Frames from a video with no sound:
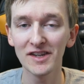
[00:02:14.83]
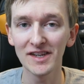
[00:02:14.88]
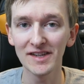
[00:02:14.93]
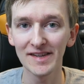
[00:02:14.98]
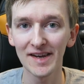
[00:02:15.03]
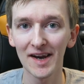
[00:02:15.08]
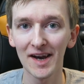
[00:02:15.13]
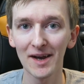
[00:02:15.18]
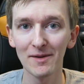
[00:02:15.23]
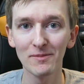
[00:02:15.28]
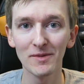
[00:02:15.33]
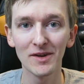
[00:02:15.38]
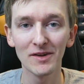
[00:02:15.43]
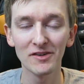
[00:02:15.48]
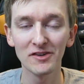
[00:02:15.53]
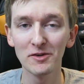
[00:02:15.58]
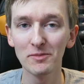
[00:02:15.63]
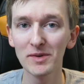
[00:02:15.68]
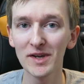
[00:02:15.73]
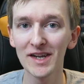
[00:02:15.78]
time.
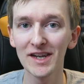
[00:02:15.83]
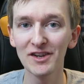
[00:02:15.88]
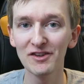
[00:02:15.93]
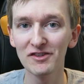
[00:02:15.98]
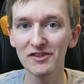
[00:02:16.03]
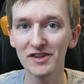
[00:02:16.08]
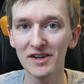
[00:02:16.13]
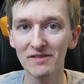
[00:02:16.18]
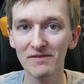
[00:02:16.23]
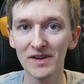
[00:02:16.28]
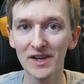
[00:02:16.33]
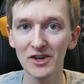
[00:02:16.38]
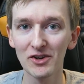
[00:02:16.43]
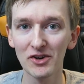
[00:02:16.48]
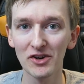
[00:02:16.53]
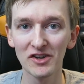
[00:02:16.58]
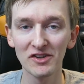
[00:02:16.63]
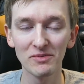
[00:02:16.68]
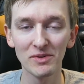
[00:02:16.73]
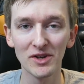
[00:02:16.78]
It should be an interesting
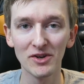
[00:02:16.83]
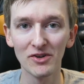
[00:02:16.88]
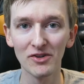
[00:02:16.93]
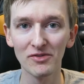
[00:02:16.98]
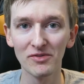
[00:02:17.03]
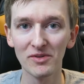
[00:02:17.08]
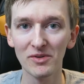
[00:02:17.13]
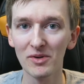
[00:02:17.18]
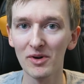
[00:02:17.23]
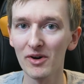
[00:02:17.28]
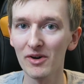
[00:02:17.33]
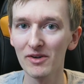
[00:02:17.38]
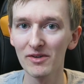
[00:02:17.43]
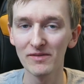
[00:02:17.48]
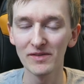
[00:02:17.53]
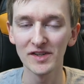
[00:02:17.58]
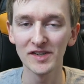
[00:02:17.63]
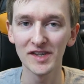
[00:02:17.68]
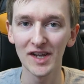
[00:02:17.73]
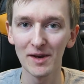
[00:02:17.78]
video as we go through
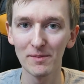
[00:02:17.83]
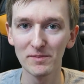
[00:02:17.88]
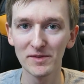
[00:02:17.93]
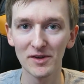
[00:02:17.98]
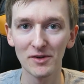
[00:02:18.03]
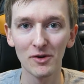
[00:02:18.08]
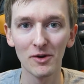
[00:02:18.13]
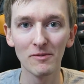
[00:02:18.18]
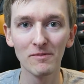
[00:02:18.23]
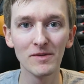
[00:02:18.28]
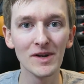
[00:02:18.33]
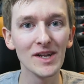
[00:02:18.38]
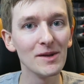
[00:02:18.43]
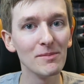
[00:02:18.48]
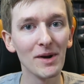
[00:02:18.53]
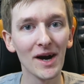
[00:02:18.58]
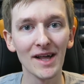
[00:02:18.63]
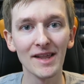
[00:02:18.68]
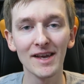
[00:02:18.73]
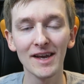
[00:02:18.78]
all of the steps, and hopefully
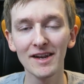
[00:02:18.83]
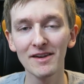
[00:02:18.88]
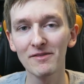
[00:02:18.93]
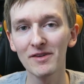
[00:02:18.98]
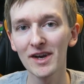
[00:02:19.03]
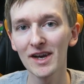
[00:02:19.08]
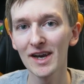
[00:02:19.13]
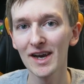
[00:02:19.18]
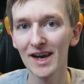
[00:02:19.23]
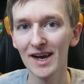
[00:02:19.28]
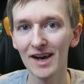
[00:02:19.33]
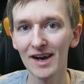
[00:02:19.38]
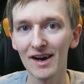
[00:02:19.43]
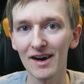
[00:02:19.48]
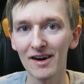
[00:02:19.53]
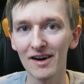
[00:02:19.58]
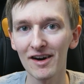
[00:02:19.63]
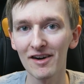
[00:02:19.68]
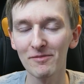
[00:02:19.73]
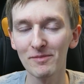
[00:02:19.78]
by the end of it,
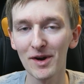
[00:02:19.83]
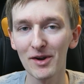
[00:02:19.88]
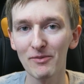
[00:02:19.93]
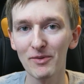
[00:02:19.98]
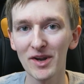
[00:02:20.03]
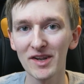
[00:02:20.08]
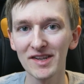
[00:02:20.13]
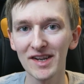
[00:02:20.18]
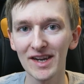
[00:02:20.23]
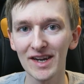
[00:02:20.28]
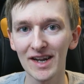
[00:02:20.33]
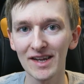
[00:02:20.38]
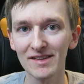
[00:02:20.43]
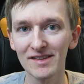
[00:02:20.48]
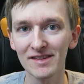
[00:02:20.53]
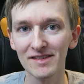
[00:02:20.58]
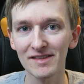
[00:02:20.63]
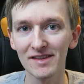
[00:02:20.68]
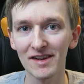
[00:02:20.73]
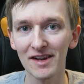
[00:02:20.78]
I'll have my racing
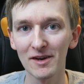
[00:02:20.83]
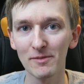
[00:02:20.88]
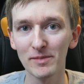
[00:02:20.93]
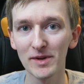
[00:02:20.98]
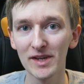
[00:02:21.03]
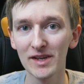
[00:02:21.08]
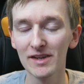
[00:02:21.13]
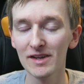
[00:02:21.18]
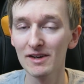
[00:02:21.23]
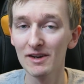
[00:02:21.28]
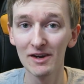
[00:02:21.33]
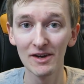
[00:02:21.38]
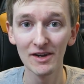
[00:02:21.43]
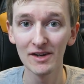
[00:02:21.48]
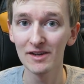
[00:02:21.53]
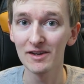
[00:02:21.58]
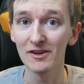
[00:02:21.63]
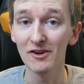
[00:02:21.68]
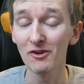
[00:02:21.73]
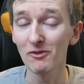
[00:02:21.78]
license and I'll be,
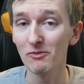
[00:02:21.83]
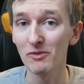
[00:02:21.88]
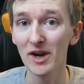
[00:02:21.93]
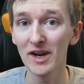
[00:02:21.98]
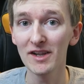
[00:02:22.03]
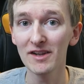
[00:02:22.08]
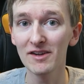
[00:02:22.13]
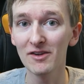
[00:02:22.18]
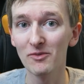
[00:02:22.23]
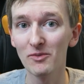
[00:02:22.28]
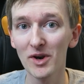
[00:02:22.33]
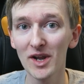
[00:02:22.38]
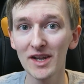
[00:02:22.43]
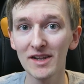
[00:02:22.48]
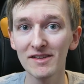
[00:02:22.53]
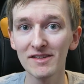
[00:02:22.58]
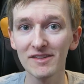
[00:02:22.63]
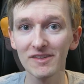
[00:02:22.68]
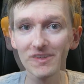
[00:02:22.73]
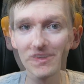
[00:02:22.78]
ready to
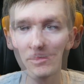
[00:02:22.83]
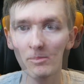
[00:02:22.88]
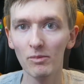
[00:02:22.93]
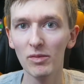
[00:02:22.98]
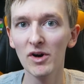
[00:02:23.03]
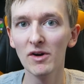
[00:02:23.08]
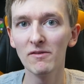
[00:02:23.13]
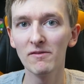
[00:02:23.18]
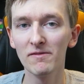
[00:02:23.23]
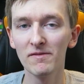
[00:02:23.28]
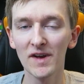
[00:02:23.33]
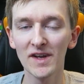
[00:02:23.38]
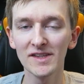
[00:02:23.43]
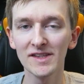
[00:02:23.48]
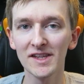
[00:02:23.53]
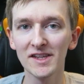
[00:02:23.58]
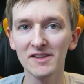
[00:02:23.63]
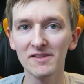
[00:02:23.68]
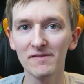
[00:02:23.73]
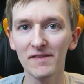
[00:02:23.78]
race. But
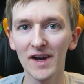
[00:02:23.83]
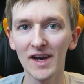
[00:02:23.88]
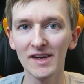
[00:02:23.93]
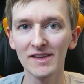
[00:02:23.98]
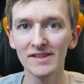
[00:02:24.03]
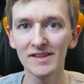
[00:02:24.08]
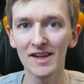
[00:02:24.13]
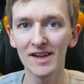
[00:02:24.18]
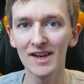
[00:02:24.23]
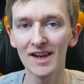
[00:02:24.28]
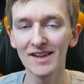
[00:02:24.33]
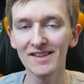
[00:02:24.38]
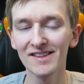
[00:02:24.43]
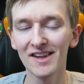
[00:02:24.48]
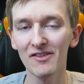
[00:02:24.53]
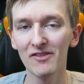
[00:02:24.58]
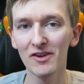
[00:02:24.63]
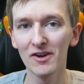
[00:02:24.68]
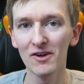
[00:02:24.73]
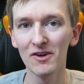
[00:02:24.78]
first things first,
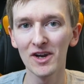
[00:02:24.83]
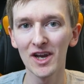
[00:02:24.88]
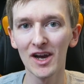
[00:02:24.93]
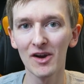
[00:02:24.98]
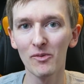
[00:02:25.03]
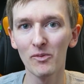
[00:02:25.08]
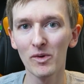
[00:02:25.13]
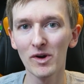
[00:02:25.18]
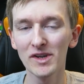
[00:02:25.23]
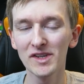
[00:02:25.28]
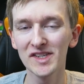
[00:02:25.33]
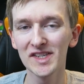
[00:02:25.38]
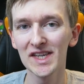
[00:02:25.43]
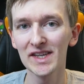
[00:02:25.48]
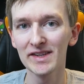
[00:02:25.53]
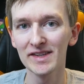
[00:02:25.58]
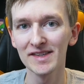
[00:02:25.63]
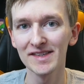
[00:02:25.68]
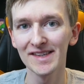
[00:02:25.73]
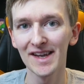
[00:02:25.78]
let's have a look at what's
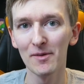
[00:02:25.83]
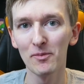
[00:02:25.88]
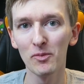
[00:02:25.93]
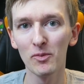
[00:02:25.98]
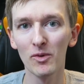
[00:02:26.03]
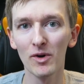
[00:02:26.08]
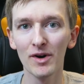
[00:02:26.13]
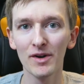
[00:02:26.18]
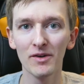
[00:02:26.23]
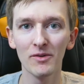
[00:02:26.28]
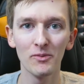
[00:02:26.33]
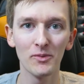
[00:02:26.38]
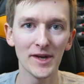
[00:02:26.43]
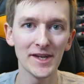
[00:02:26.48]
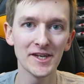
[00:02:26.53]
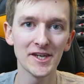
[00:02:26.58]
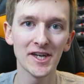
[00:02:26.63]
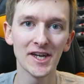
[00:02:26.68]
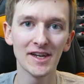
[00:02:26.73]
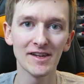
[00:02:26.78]
in step 1,
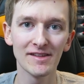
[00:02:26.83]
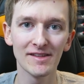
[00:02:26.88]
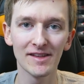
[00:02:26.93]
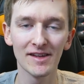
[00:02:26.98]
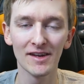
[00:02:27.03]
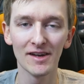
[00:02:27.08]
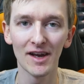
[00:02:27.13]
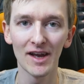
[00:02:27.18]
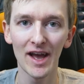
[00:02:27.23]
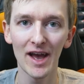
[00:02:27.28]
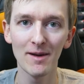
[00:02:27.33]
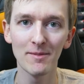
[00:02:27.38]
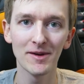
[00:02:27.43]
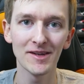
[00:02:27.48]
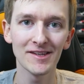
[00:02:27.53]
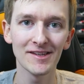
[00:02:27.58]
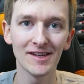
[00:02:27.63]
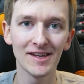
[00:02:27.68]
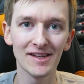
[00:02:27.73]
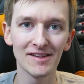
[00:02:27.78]
which is the
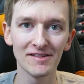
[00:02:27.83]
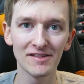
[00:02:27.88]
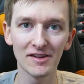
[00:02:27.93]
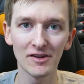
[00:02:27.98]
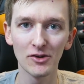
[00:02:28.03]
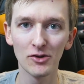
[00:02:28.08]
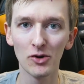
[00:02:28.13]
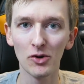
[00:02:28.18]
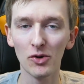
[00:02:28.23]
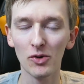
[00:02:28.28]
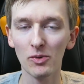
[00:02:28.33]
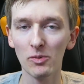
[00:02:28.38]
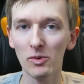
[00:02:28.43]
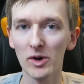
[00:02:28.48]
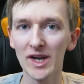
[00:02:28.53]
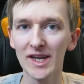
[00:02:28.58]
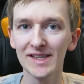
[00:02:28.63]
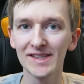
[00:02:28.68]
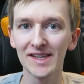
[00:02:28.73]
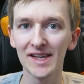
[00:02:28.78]
MSA's Go
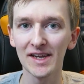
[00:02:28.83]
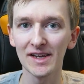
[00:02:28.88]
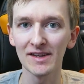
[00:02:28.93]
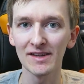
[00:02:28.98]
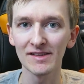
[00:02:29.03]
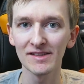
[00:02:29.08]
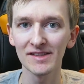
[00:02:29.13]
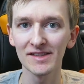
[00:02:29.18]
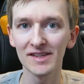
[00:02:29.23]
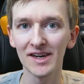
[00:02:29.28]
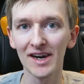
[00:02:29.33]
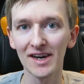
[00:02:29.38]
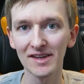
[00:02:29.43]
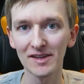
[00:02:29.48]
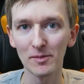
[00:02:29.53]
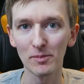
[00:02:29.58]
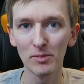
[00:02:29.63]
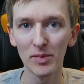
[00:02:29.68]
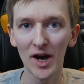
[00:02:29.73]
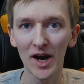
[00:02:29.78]
Racing
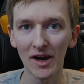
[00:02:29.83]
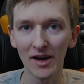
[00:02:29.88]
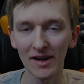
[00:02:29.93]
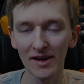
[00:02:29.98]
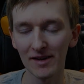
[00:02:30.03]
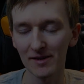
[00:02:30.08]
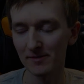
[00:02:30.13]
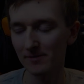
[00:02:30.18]
Starter Pack.